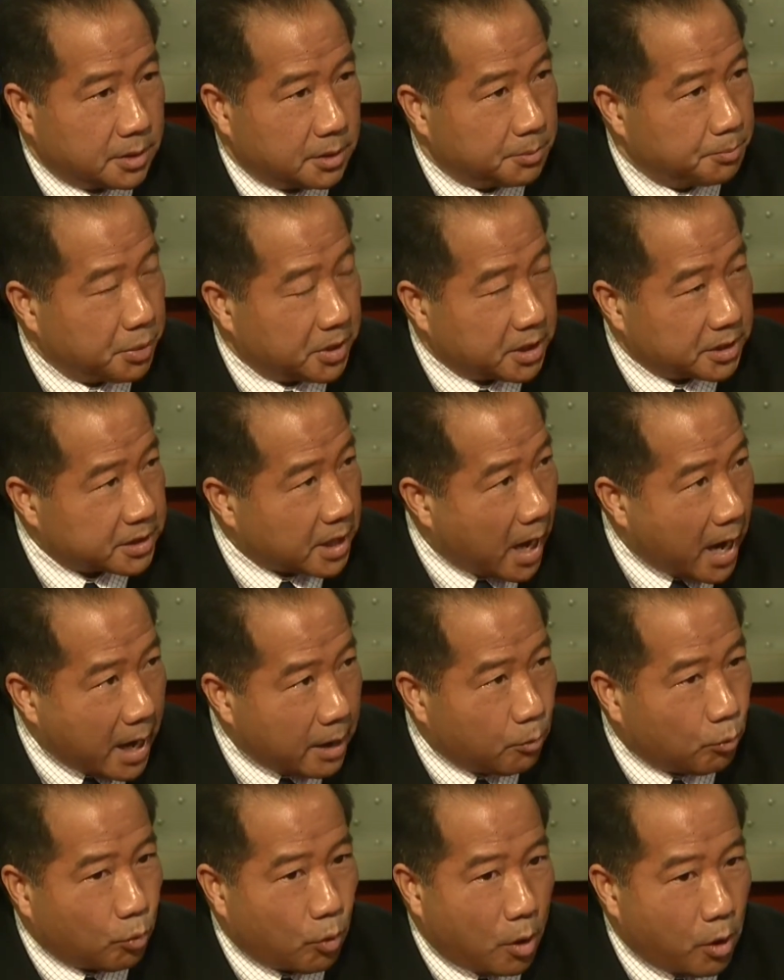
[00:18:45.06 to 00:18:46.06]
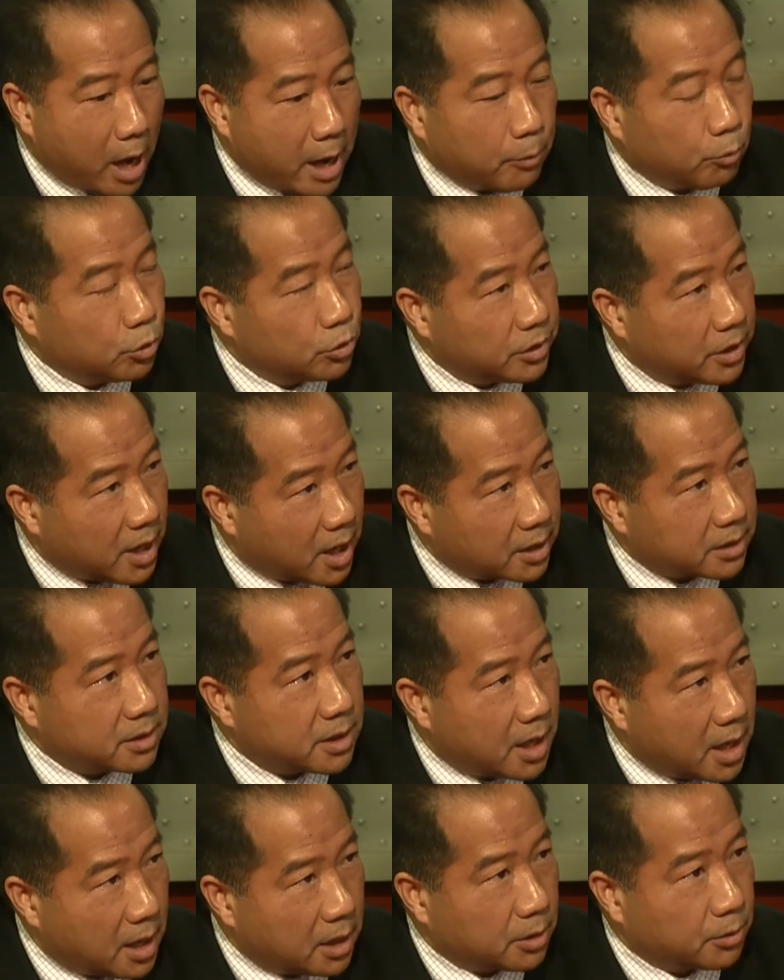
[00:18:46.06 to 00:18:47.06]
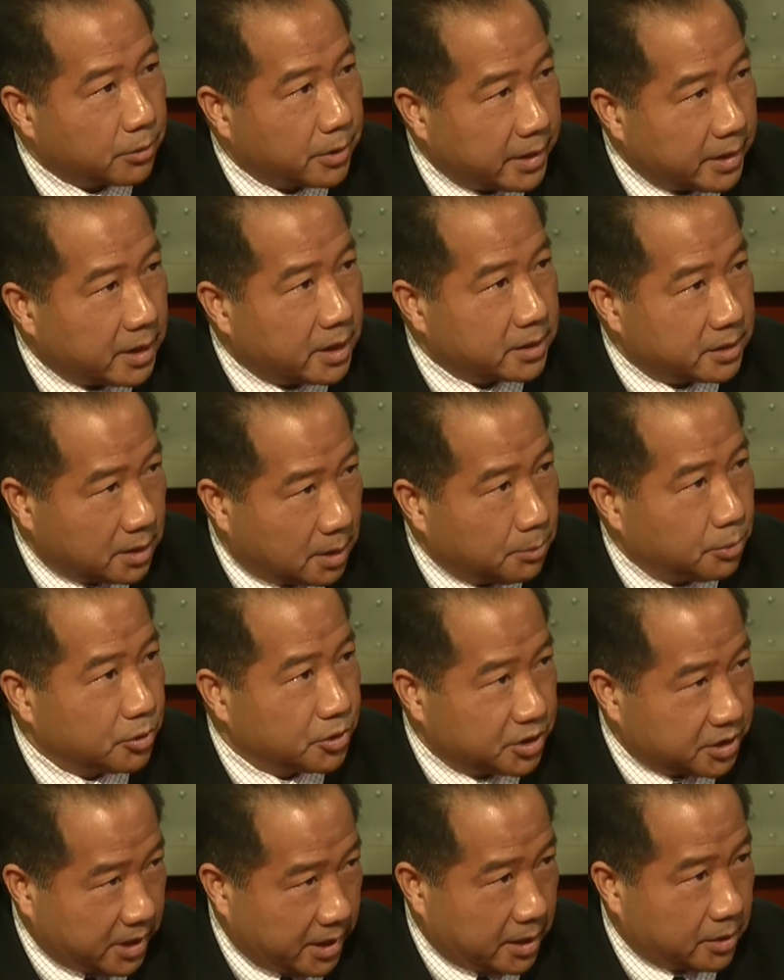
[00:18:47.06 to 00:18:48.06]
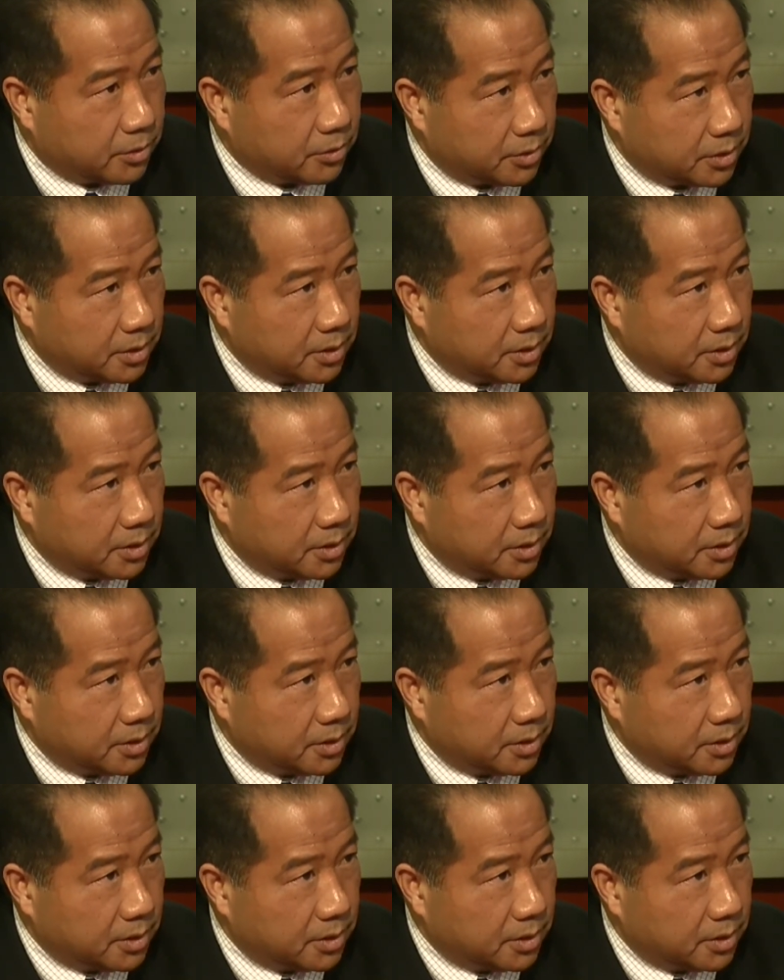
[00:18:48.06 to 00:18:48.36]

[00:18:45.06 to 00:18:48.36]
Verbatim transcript: because I, I will not tolerate a double standard.